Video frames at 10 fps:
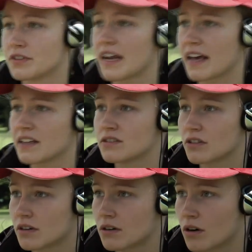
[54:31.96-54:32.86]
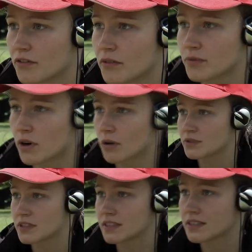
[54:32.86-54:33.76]
nature of the
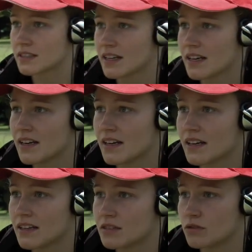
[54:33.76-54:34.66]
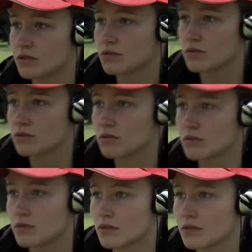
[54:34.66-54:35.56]
protest
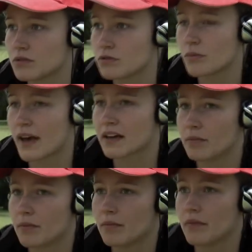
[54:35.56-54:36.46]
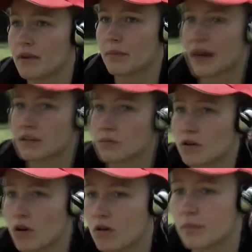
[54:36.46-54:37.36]
to make it
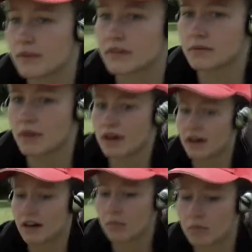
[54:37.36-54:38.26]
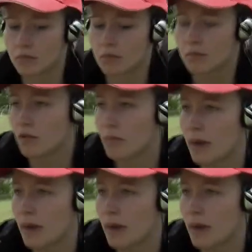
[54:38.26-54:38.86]
more open for